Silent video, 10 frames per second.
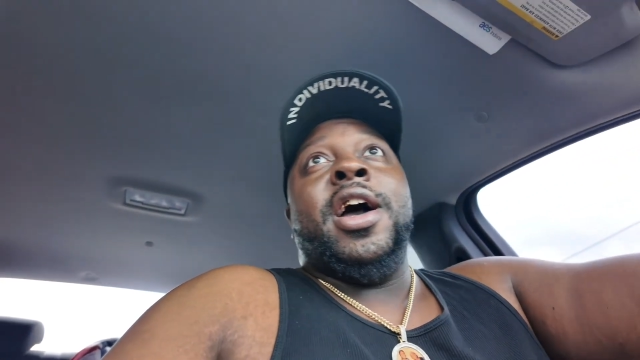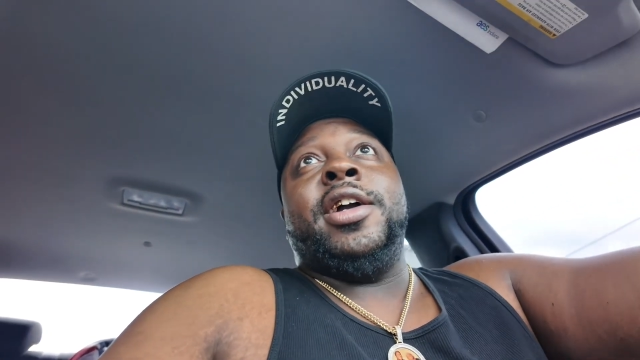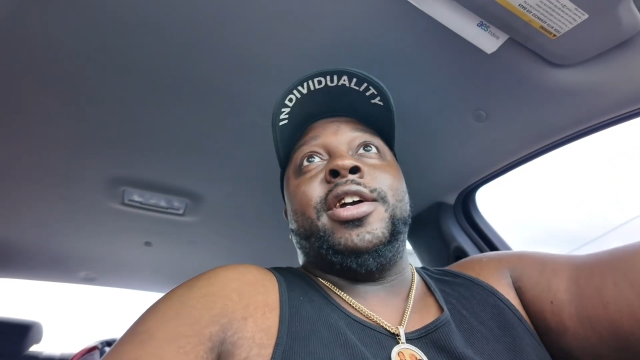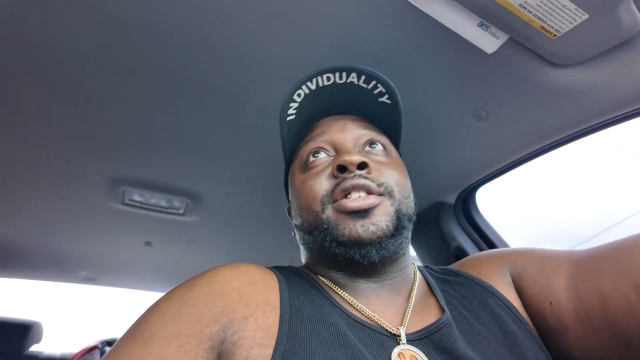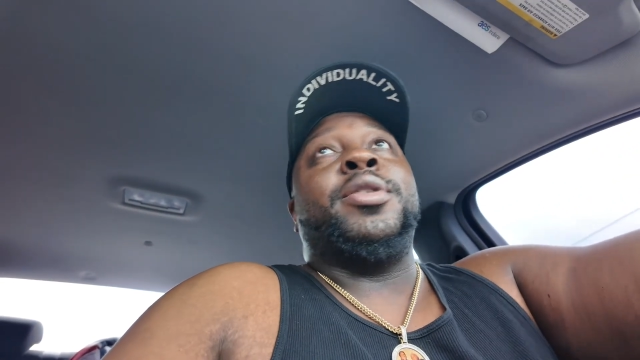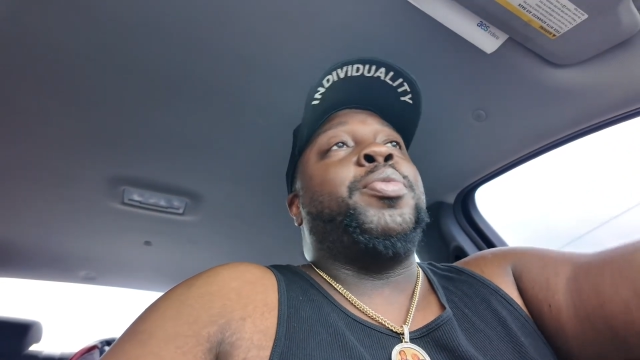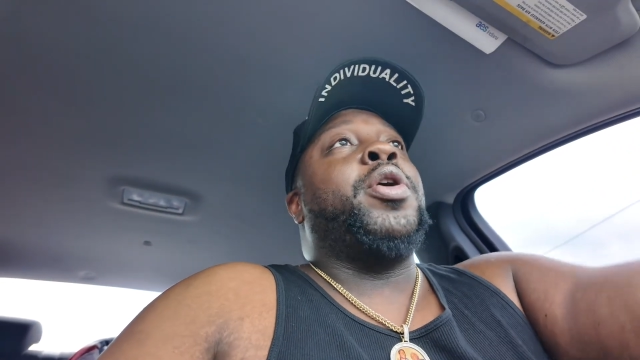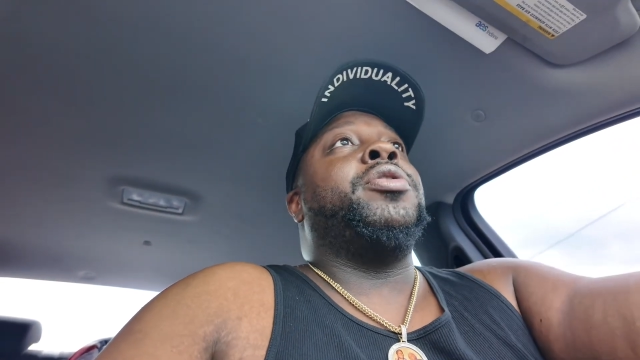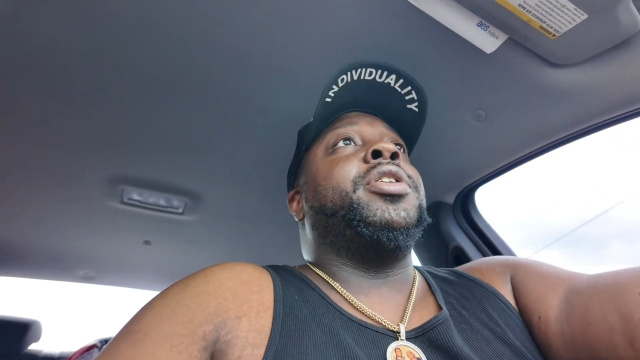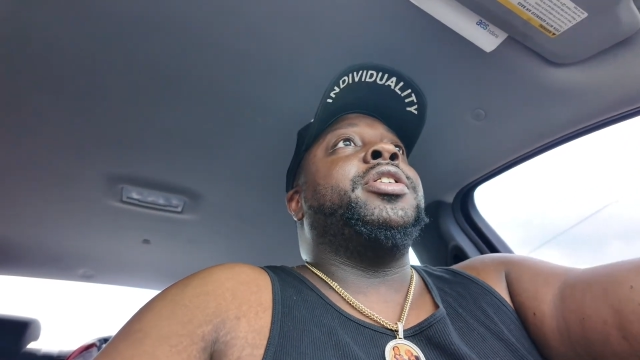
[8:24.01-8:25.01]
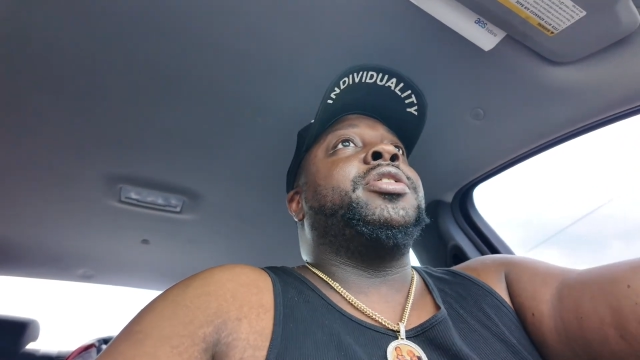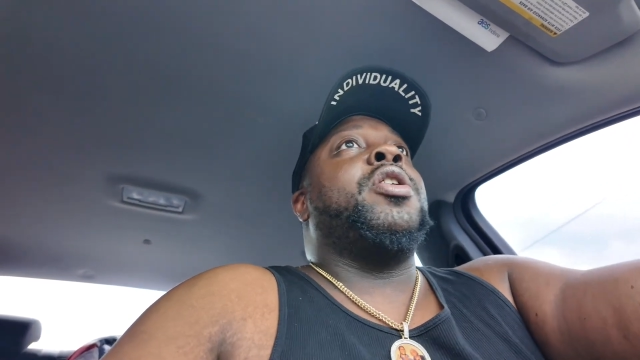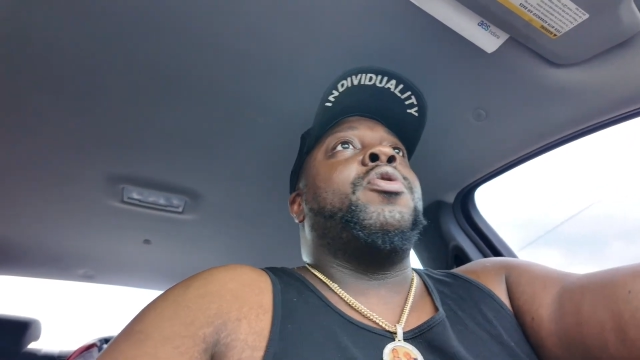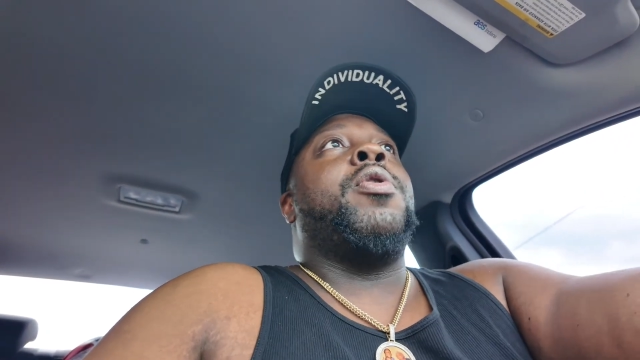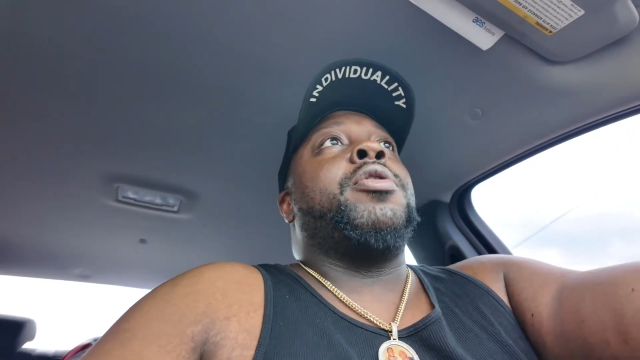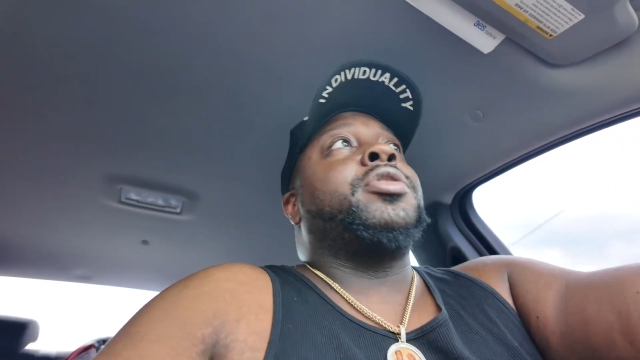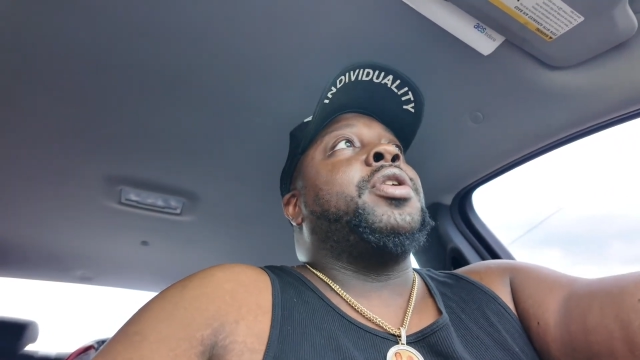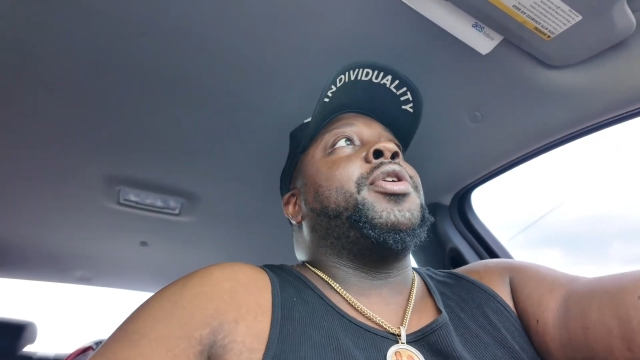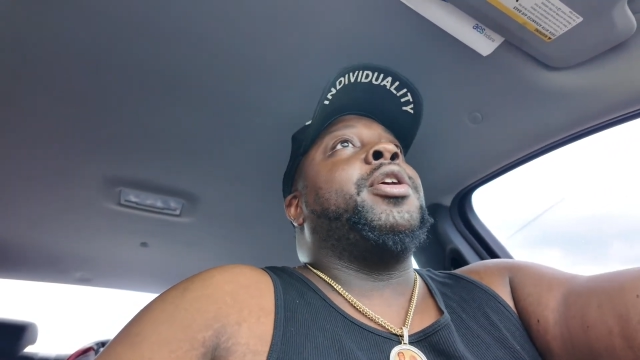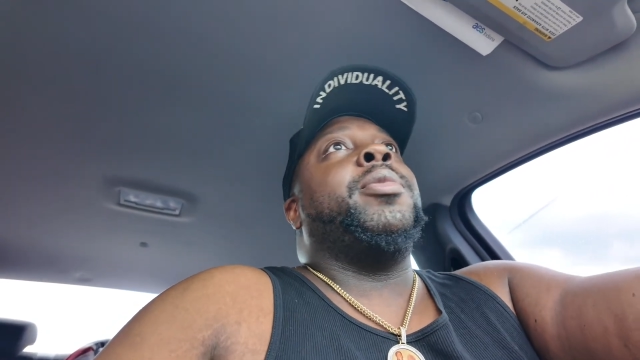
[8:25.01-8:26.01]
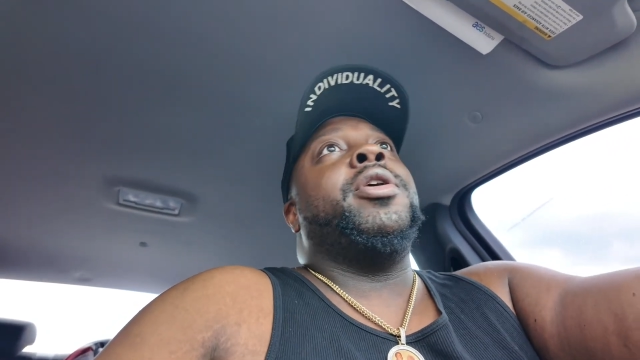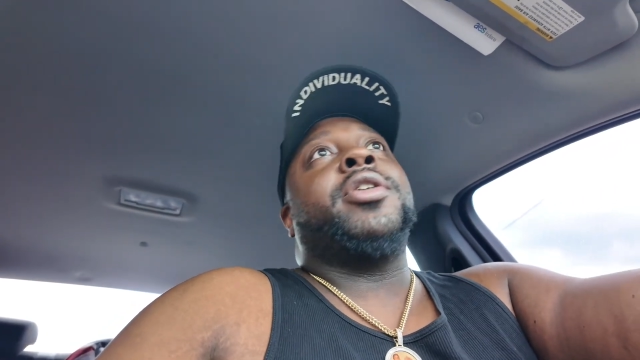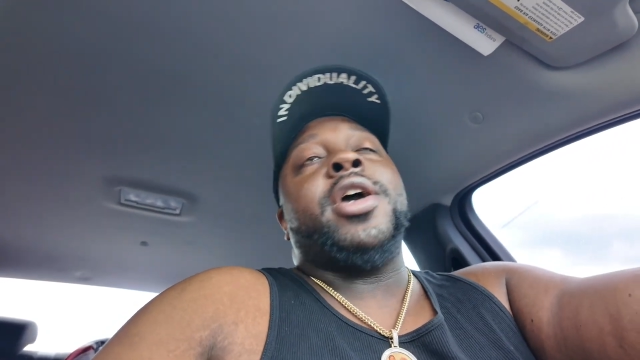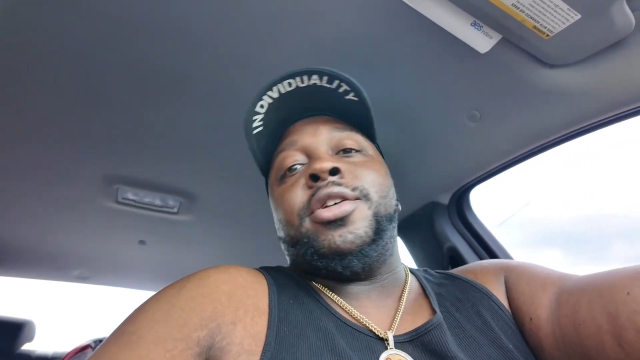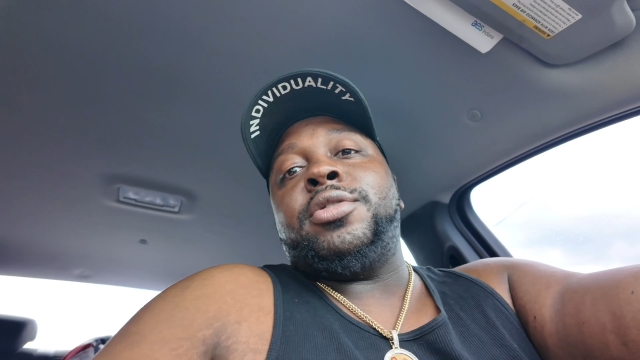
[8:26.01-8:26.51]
I guess the police don't want us on MLK,